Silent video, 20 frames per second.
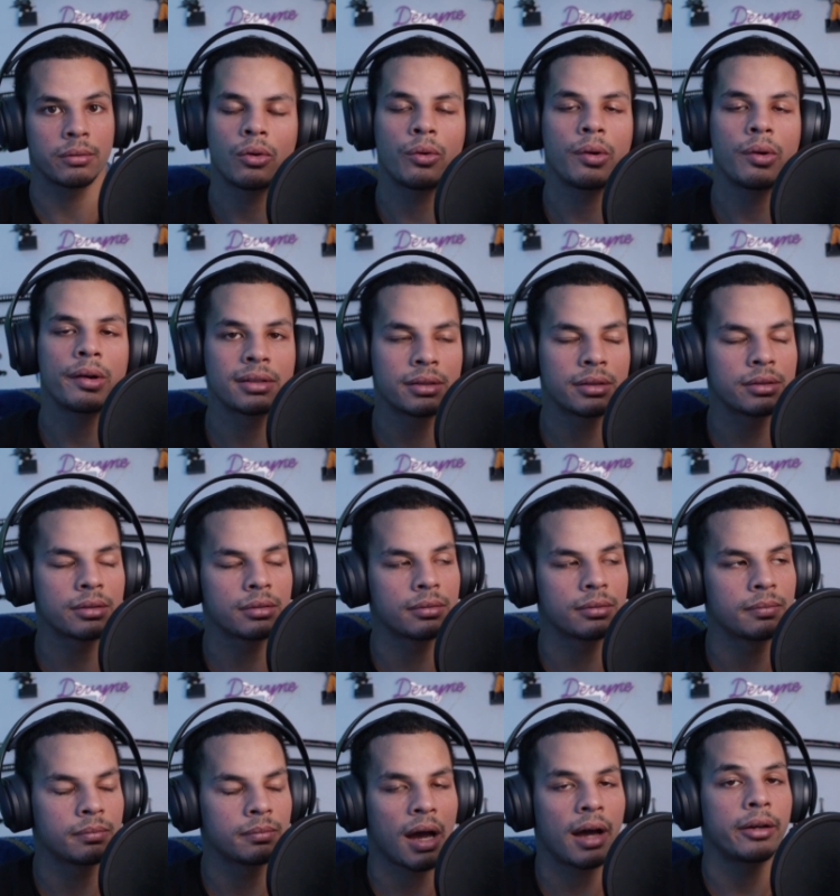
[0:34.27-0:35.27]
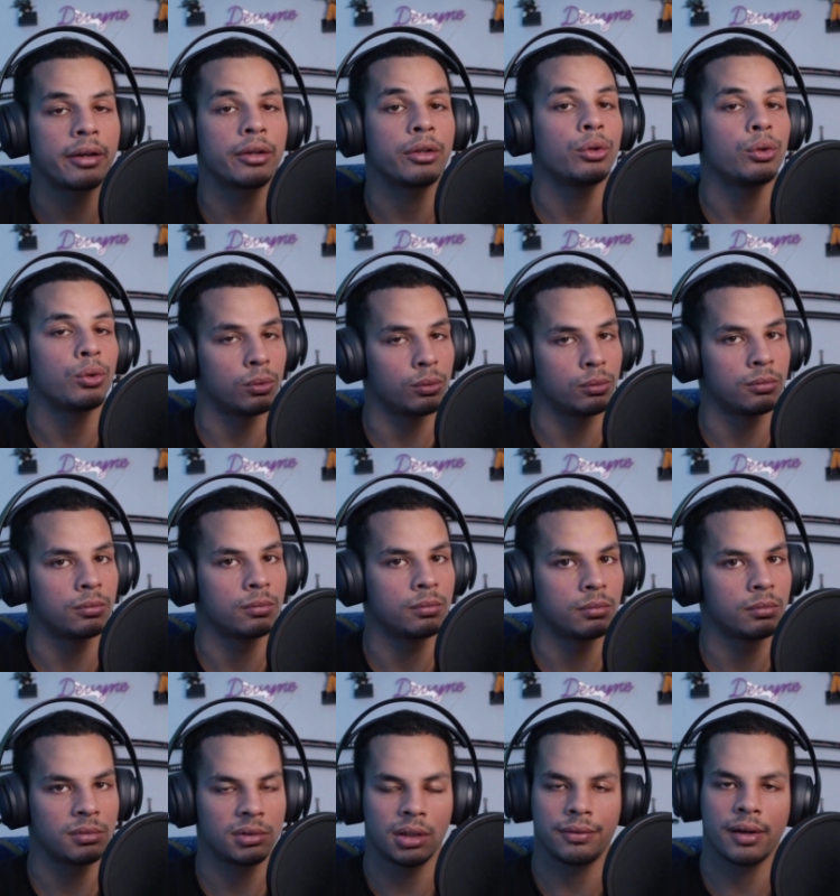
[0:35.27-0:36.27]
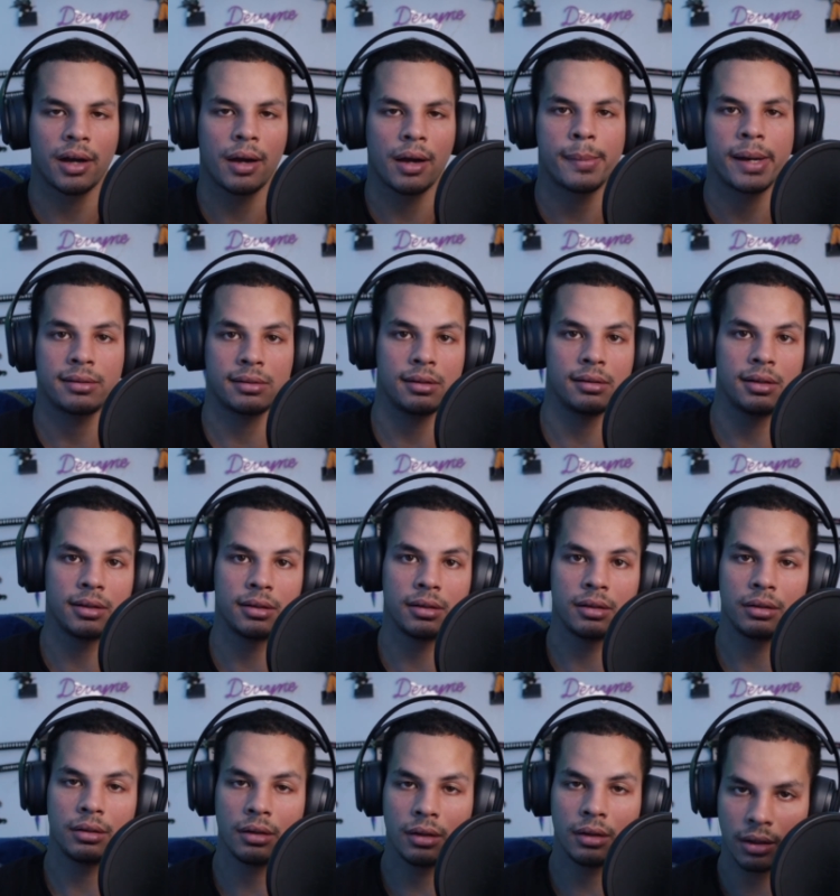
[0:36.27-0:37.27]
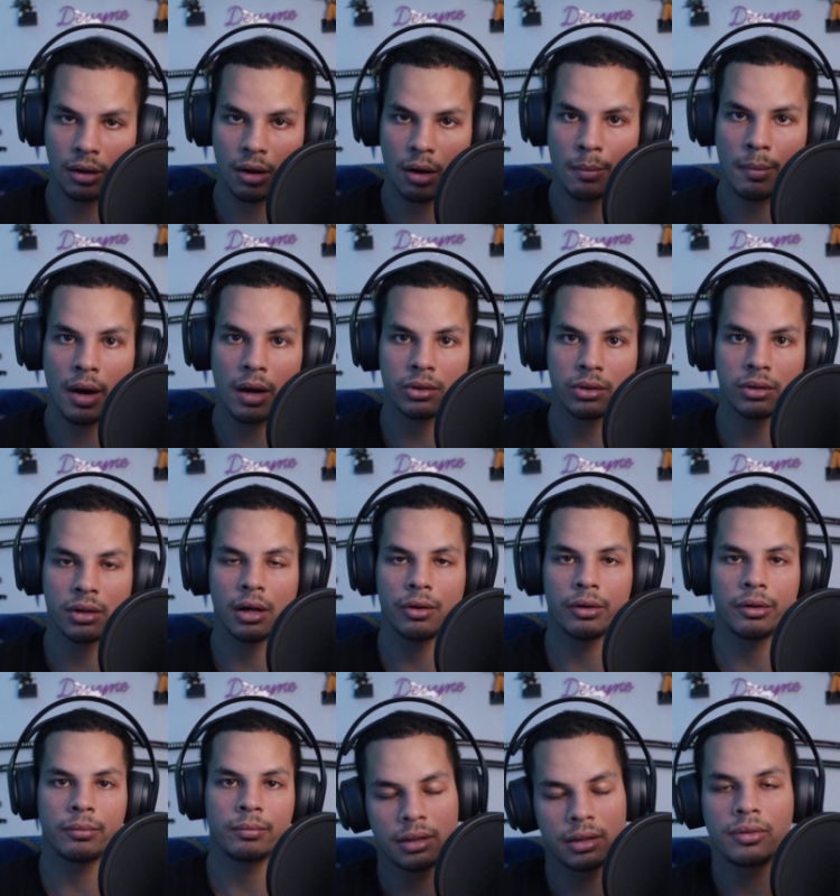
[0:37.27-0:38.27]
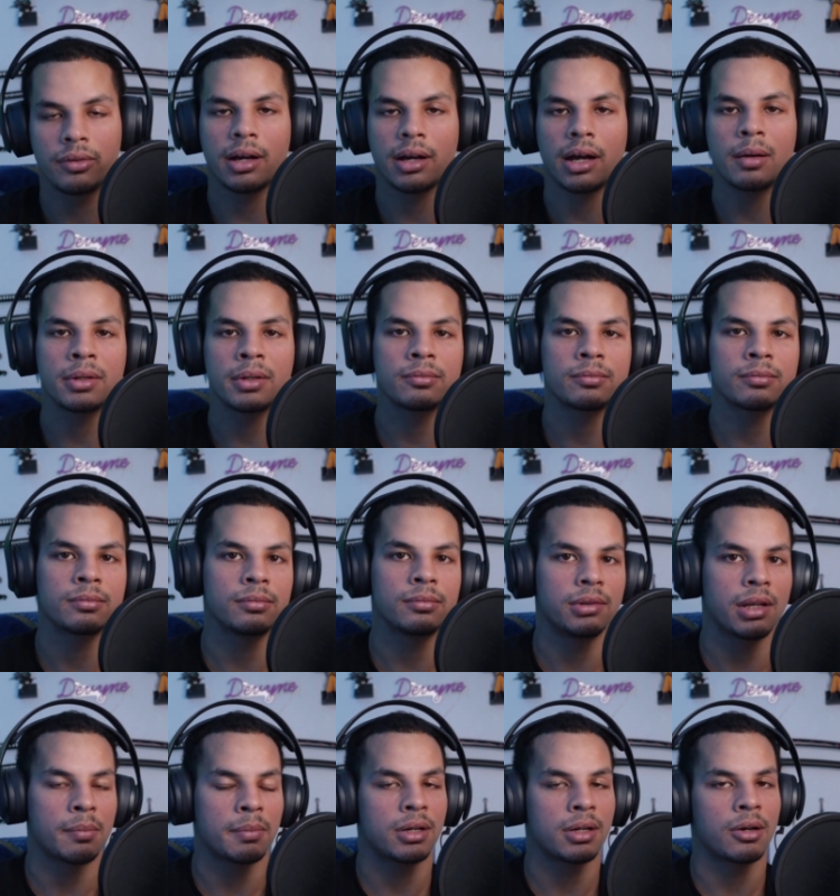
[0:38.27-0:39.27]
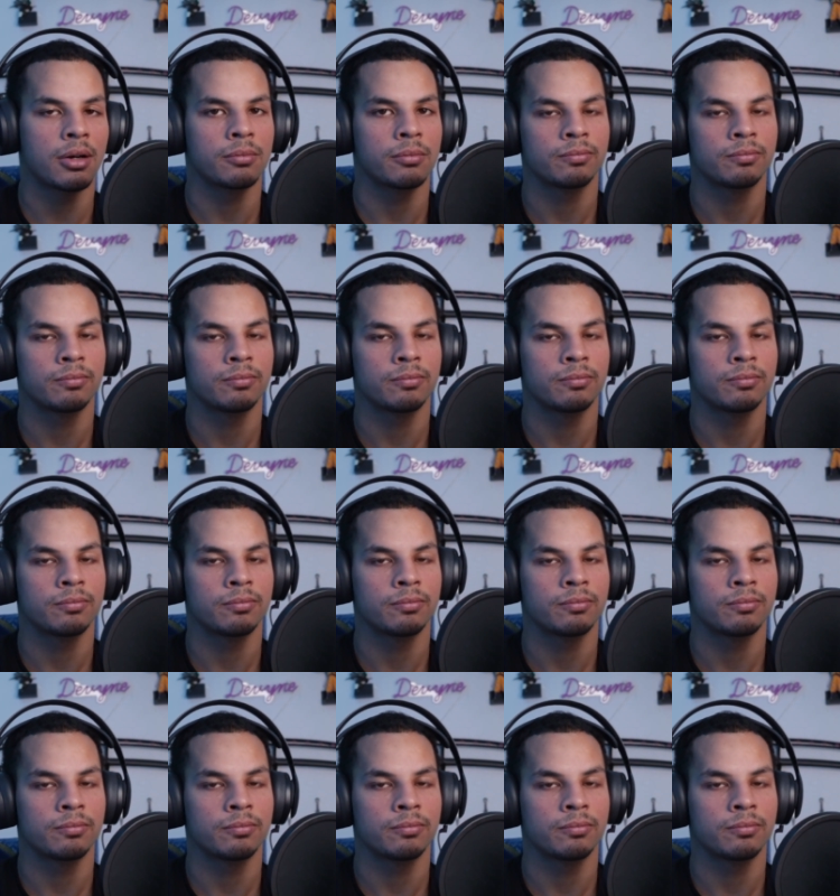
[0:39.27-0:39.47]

The question is, how do you define masculinity in our modern era? Leave a comment, let me know.